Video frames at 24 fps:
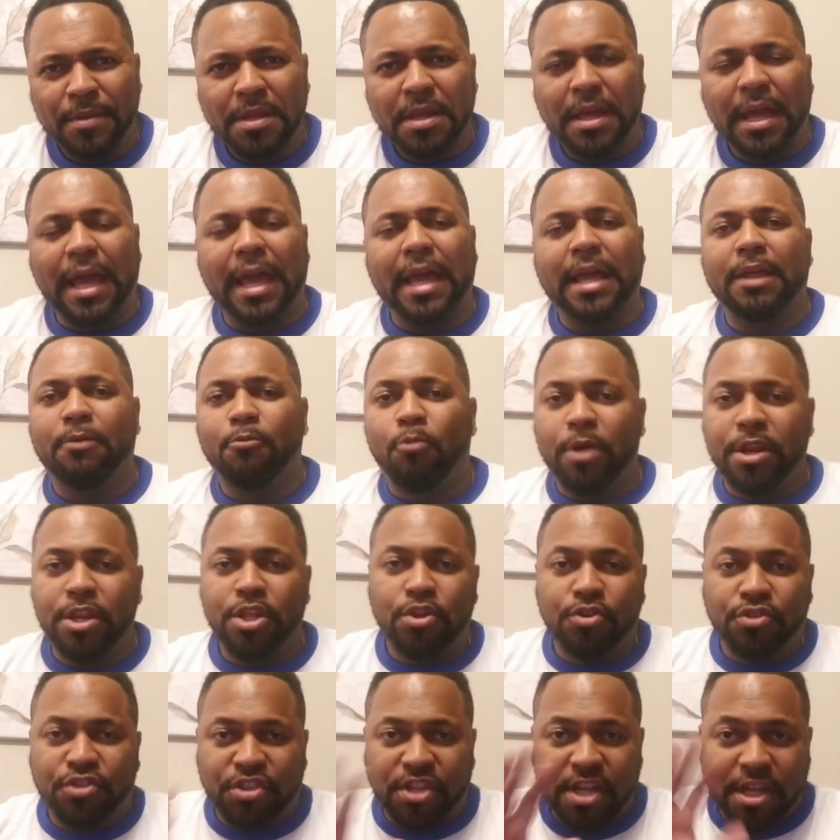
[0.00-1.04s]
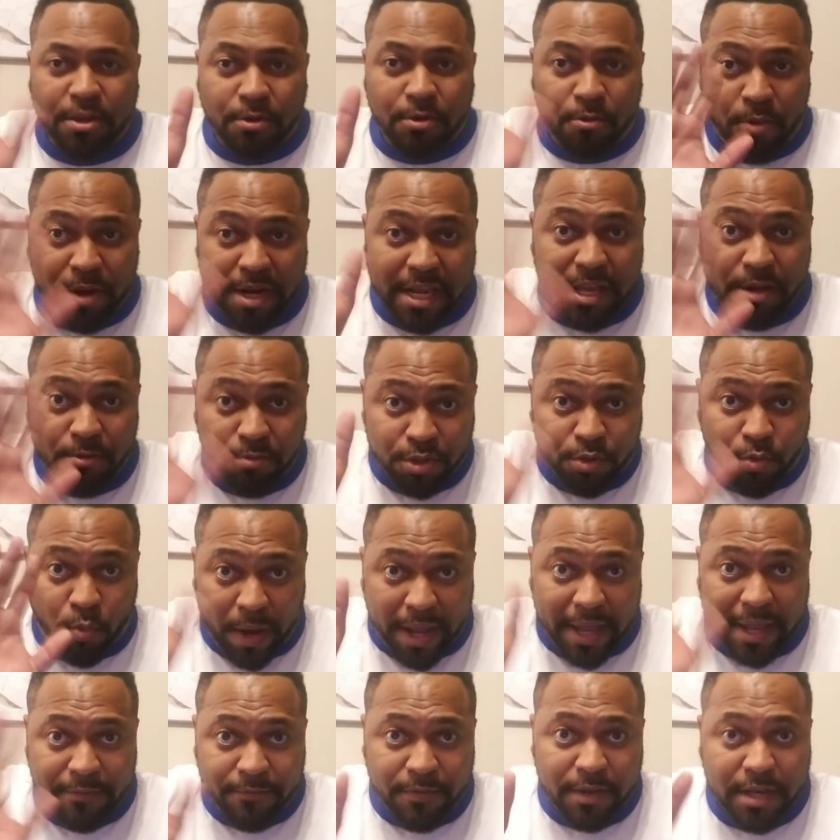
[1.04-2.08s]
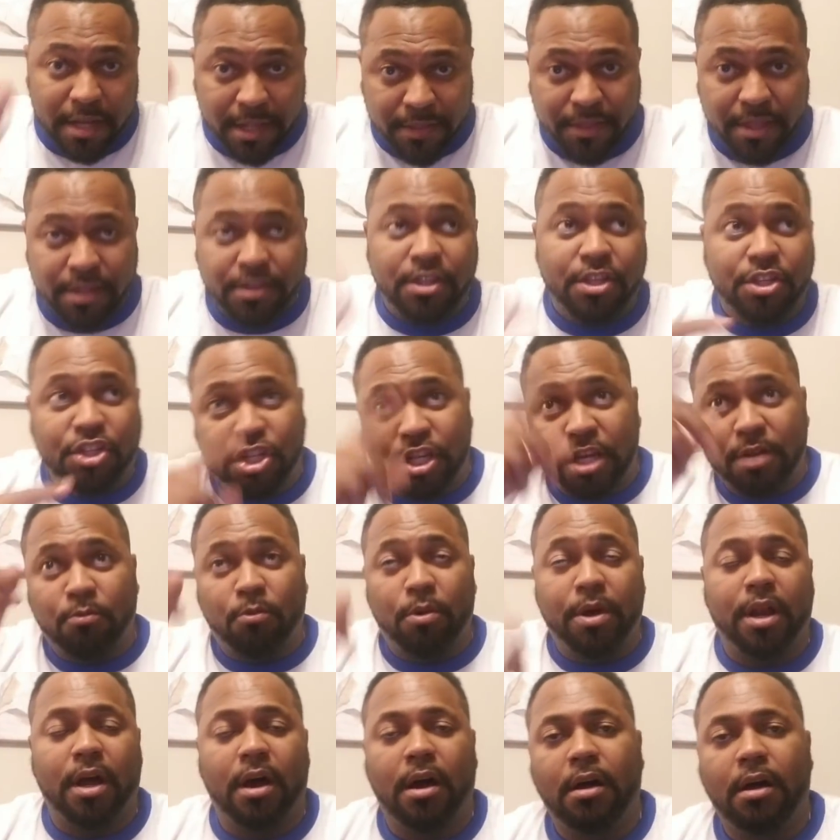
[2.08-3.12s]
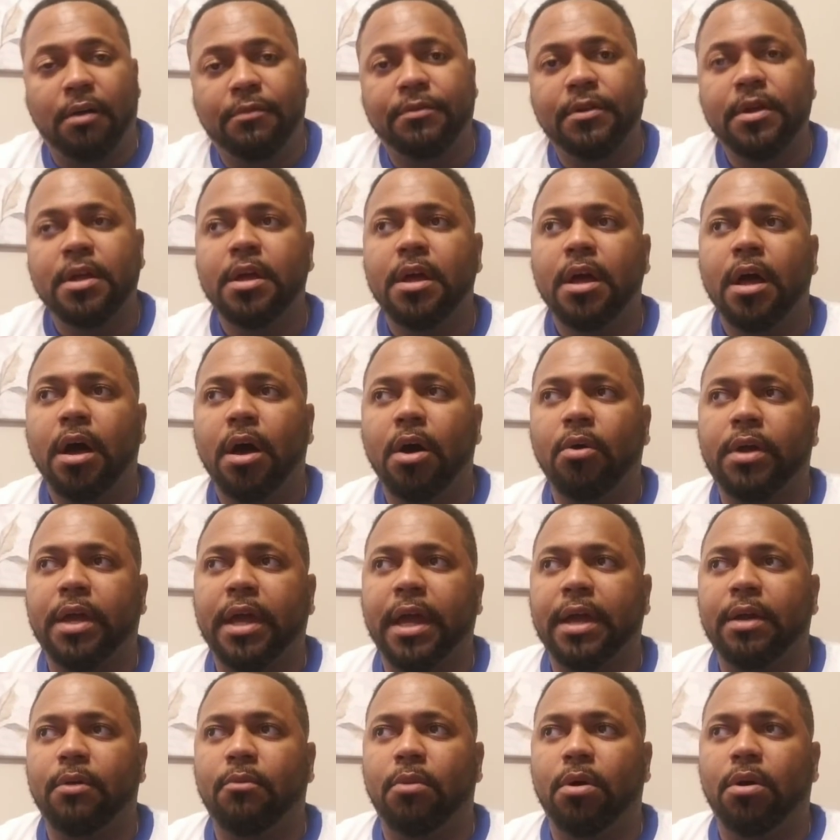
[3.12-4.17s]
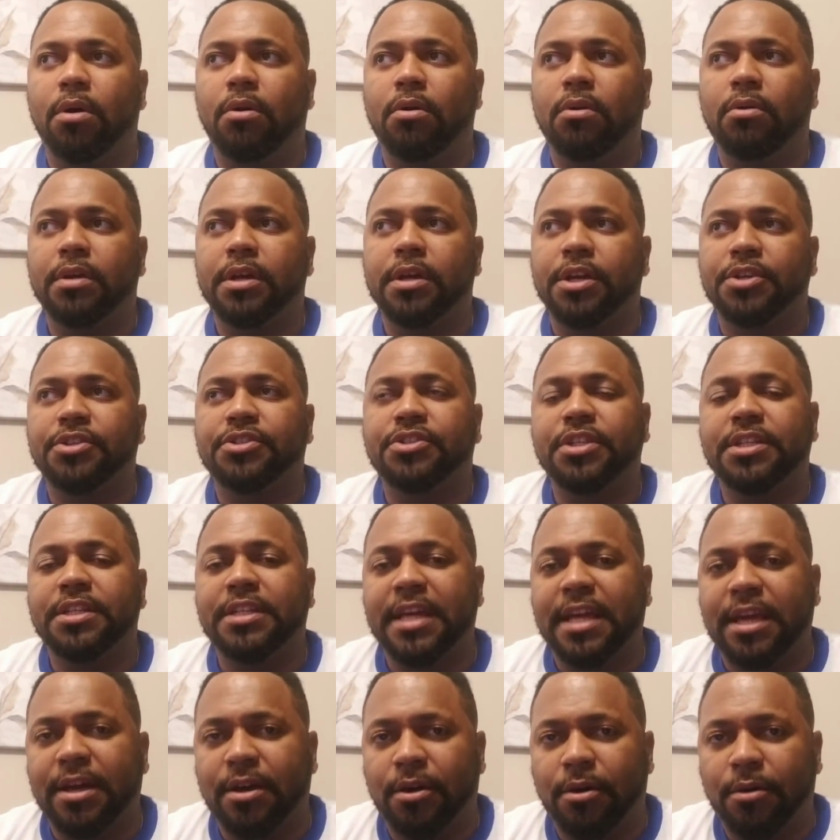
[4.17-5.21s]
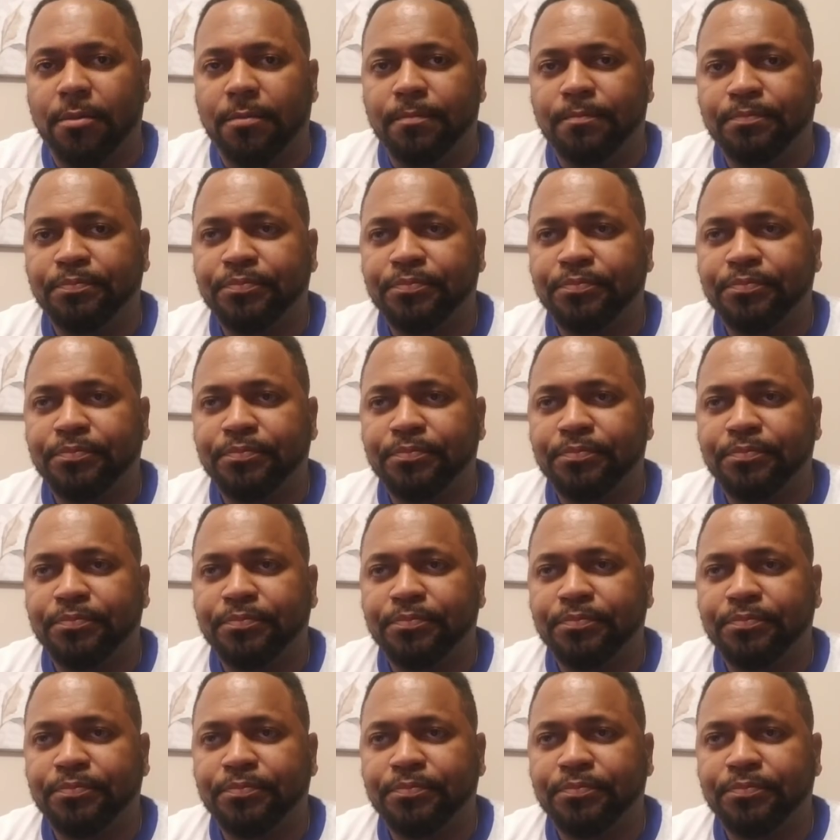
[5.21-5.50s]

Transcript: And it, when you see when he was waving and then the shit went off, okay, well, here's the deal.